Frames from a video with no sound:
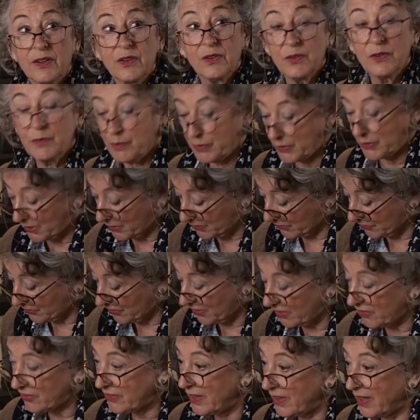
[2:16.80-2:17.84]
a good
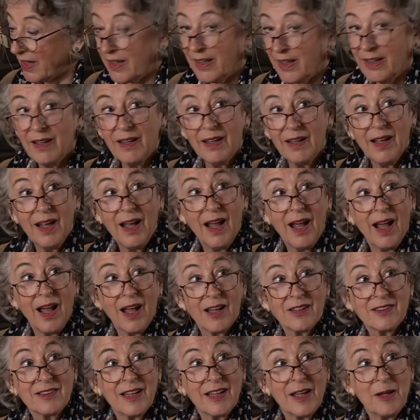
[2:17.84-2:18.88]
protest, eh?
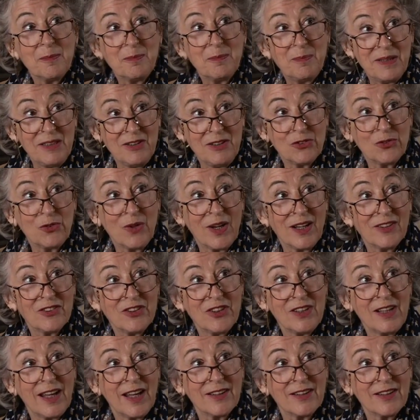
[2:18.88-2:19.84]
I say it beats writing